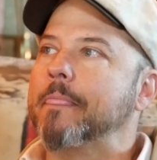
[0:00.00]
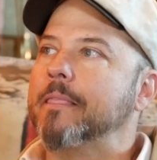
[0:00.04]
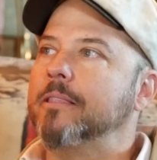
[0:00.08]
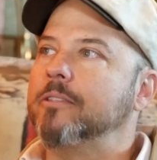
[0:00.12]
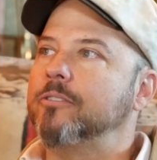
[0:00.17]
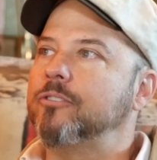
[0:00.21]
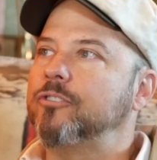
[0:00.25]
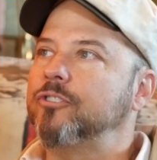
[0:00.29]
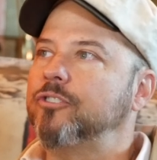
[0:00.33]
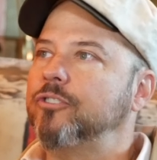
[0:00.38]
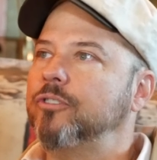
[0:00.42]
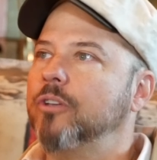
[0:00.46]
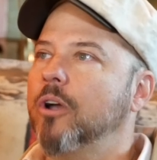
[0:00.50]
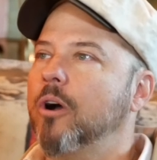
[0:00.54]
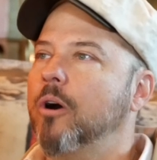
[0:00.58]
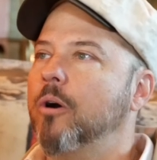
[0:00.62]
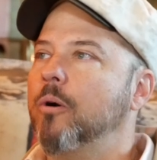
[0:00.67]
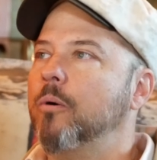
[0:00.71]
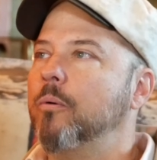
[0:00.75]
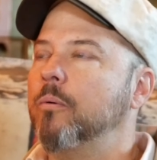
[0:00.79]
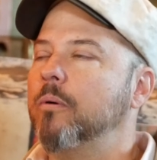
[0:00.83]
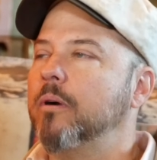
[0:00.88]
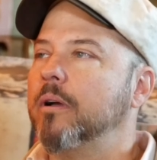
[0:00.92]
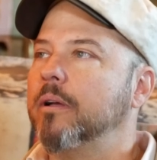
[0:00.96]

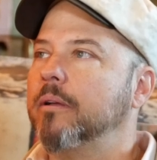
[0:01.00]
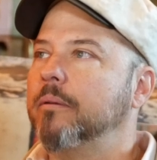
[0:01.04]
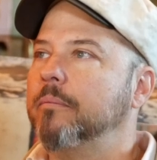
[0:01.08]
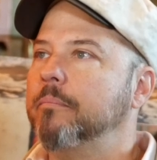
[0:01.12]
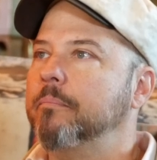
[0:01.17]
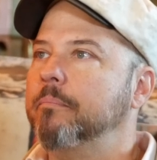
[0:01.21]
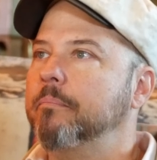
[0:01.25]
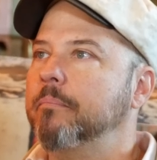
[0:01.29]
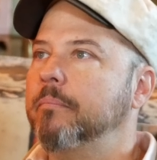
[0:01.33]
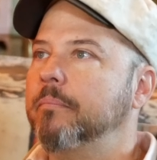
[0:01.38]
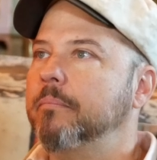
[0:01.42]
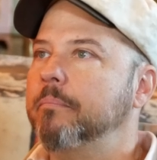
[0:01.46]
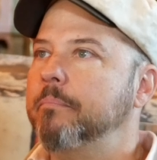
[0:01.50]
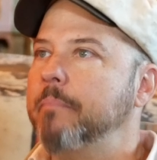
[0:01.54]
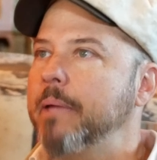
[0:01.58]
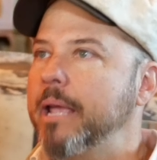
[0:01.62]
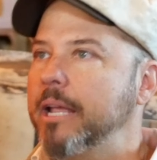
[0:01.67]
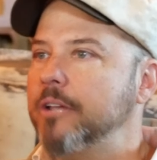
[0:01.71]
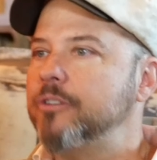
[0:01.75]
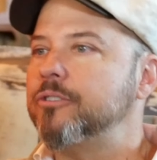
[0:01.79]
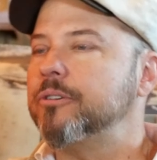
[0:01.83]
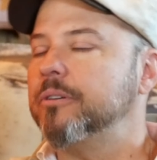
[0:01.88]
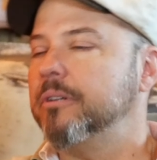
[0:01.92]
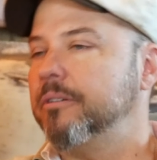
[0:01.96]
So
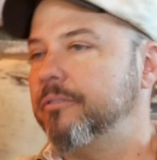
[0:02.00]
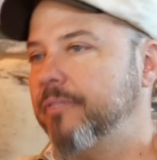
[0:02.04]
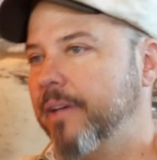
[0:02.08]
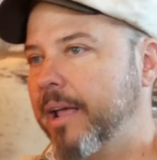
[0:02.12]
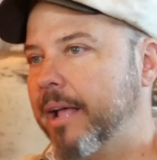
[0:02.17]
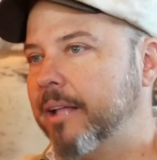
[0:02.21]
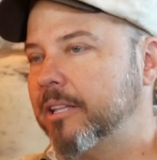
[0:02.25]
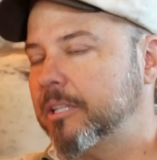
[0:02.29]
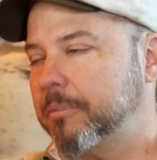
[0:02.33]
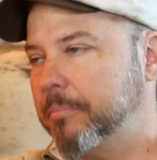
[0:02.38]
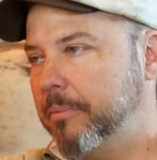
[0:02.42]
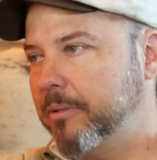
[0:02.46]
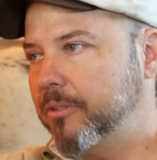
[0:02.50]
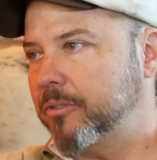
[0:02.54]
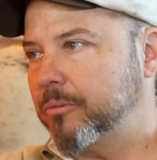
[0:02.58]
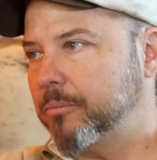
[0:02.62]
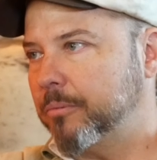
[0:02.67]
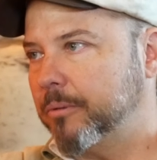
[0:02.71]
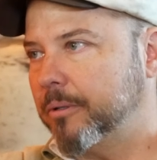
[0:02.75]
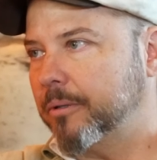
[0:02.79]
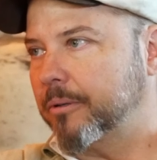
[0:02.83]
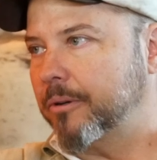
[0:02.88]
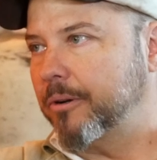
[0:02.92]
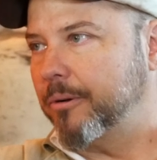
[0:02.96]
major advancements
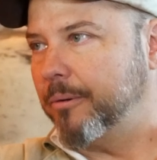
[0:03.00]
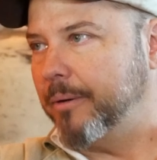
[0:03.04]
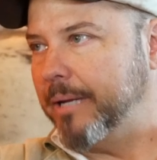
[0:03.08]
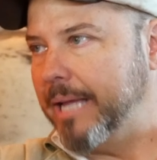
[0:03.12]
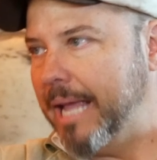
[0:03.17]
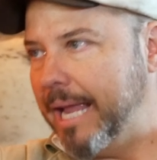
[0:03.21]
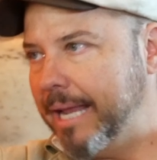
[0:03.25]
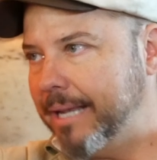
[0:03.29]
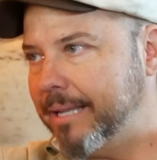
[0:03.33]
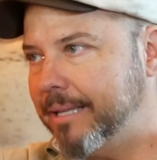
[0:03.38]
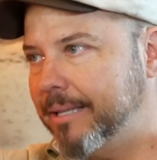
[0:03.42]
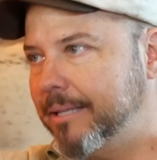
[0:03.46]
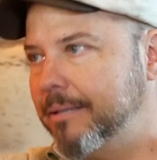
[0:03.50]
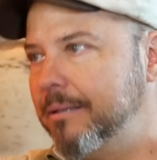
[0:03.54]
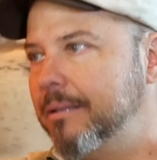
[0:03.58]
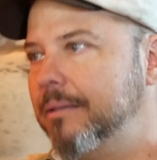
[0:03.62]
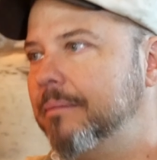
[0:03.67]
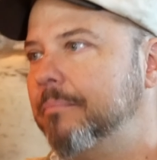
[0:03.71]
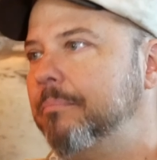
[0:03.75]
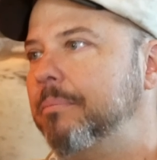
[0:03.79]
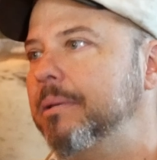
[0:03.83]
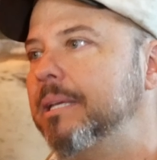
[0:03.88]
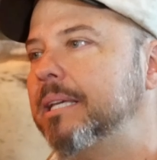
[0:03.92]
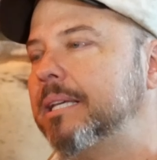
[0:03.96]
were created
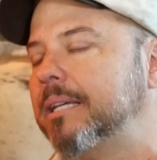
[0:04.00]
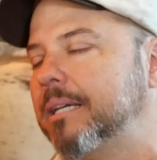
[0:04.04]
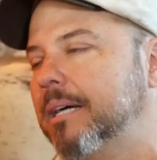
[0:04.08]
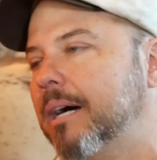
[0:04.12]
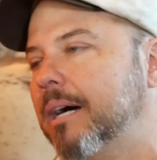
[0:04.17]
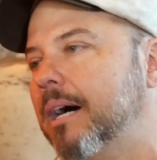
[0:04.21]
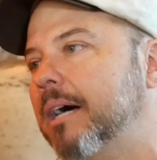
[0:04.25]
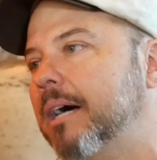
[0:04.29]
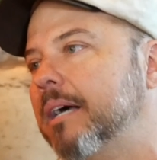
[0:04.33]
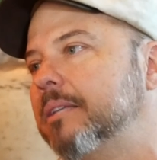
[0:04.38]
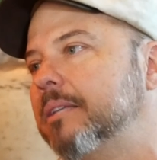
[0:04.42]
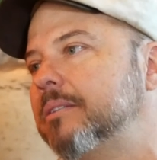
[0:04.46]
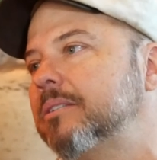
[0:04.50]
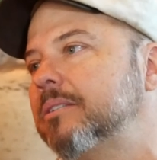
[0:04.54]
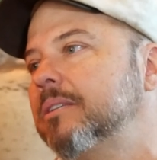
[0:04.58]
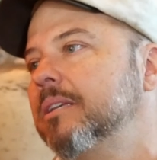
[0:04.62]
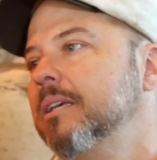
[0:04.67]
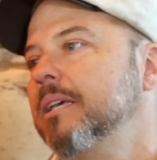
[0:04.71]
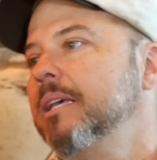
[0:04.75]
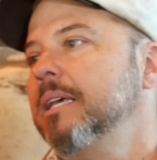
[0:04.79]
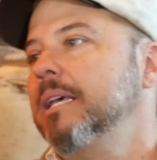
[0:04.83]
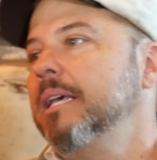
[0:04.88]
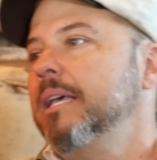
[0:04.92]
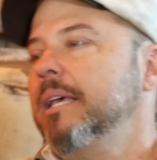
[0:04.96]
because
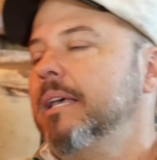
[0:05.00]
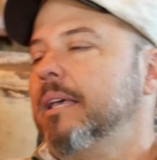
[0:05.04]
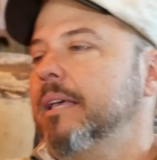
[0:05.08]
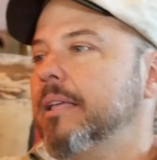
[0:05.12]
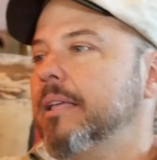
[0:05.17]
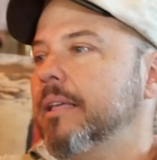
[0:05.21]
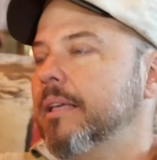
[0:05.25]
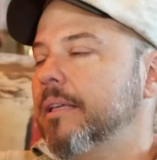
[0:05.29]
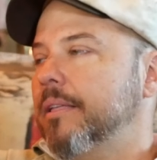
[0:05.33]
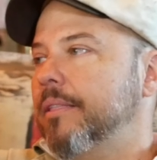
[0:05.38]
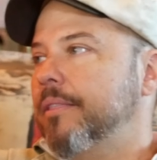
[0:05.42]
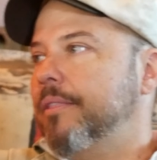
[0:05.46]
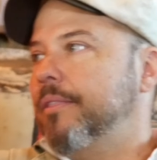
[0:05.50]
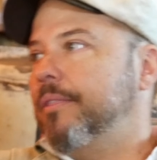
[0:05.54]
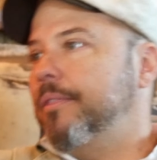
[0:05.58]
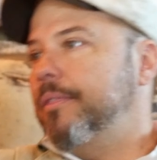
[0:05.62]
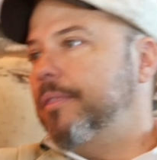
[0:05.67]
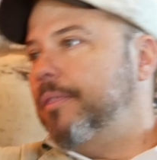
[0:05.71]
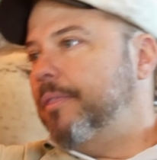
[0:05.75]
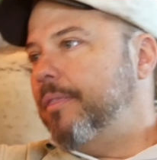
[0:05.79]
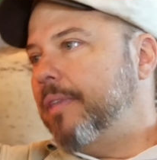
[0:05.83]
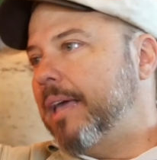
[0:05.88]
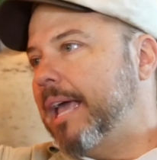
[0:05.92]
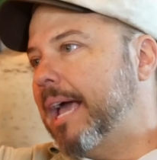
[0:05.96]

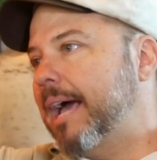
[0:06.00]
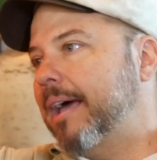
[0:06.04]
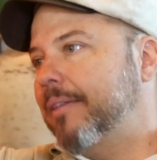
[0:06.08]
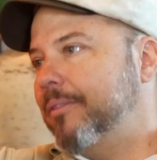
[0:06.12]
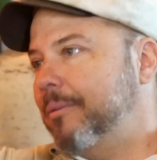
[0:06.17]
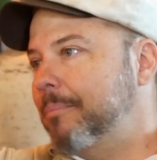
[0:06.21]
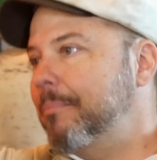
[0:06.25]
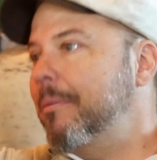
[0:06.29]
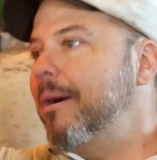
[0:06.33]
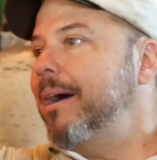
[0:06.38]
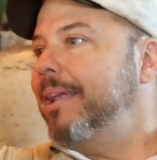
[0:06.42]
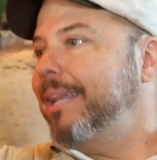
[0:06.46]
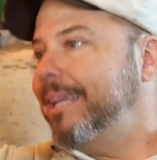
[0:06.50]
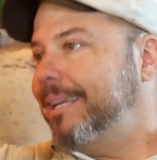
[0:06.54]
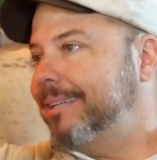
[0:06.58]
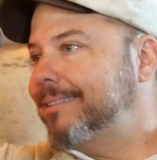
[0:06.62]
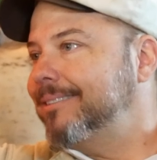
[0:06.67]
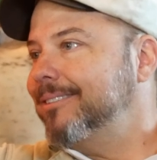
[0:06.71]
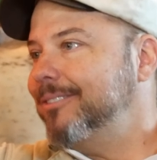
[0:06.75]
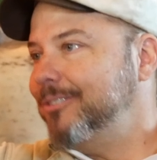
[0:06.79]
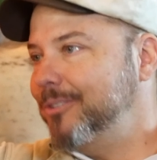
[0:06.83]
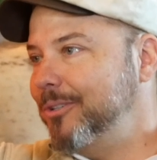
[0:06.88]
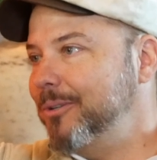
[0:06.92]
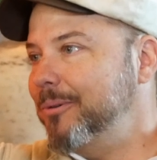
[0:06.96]
they had the money
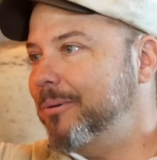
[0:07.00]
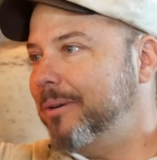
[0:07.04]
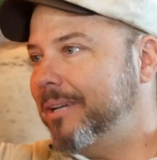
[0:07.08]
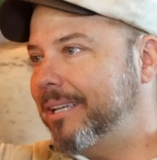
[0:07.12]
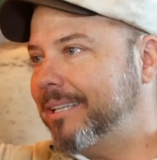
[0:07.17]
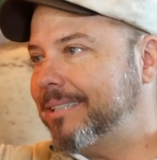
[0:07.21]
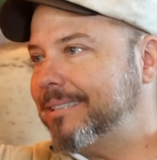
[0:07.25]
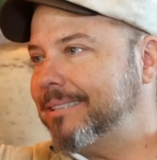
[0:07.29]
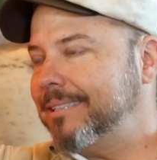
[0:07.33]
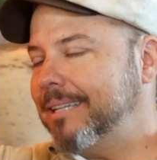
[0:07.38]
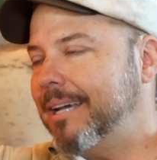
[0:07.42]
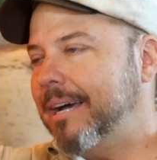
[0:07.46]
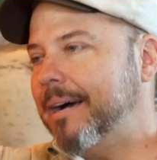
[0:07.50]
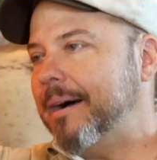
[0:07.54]
to do it.